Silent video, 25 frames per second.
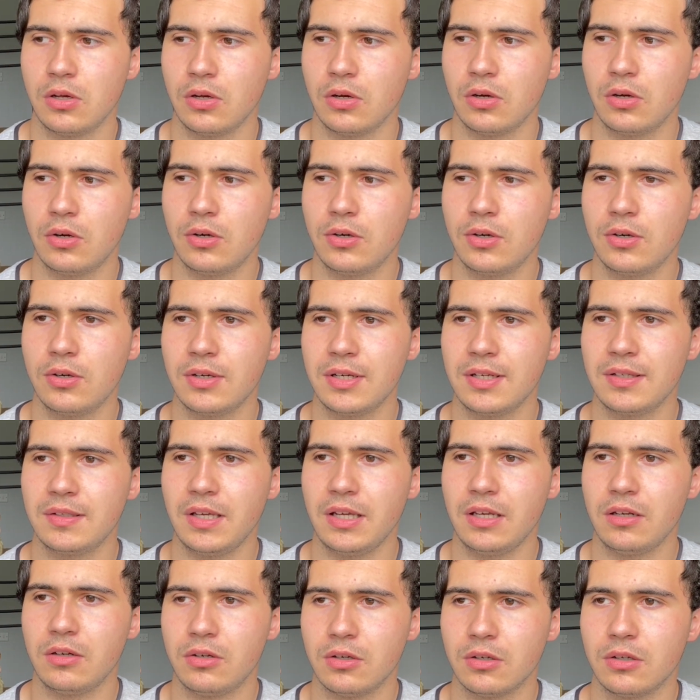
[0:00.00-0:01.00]
Or is
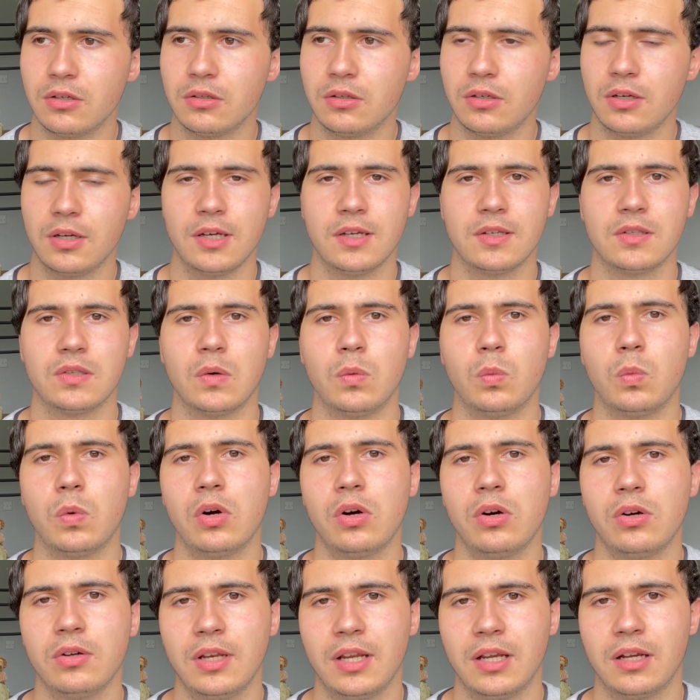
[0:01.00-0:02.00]
it done as a
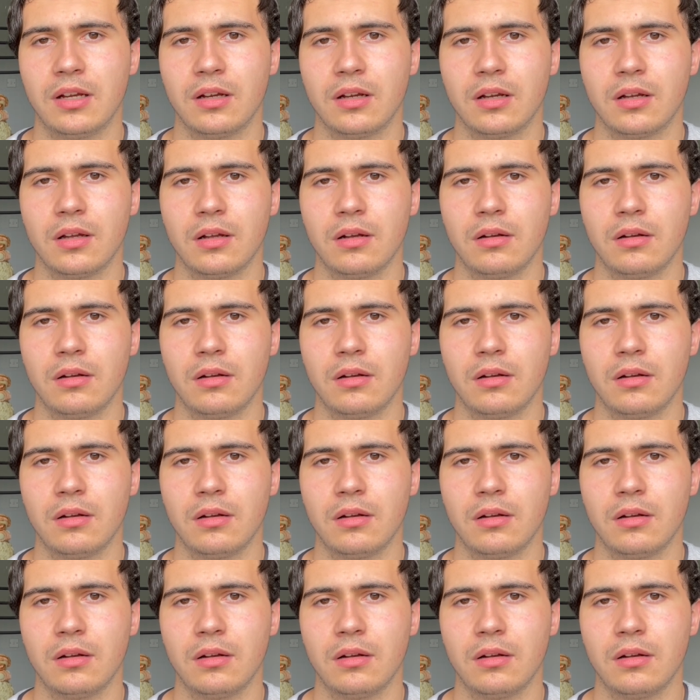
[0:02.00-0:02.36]
warning